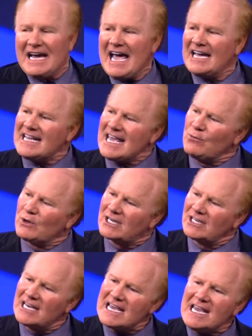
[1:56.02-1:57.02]
And he would
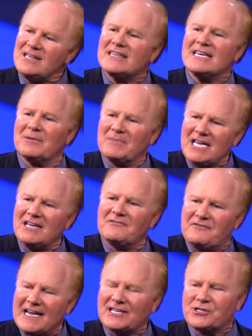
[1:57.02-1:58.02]
lead them in
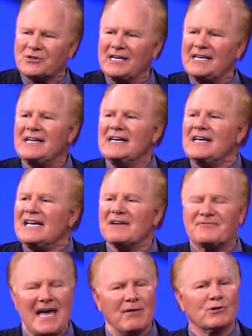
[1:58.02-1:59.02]
victory
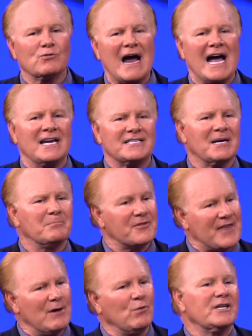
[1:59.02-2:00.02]
if they would rise up, but
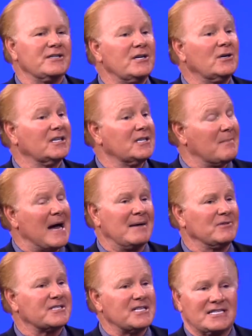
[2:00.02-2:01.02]
they wouldn't do it. The
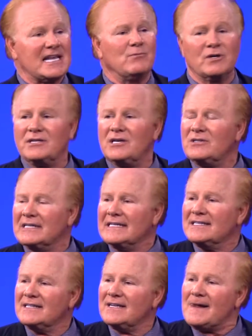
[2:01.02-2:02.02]
Bible says they wouldn't do it.
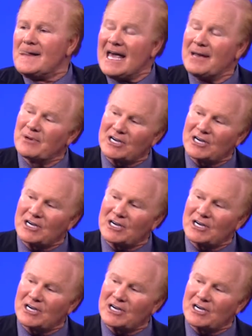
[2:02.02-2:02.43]
And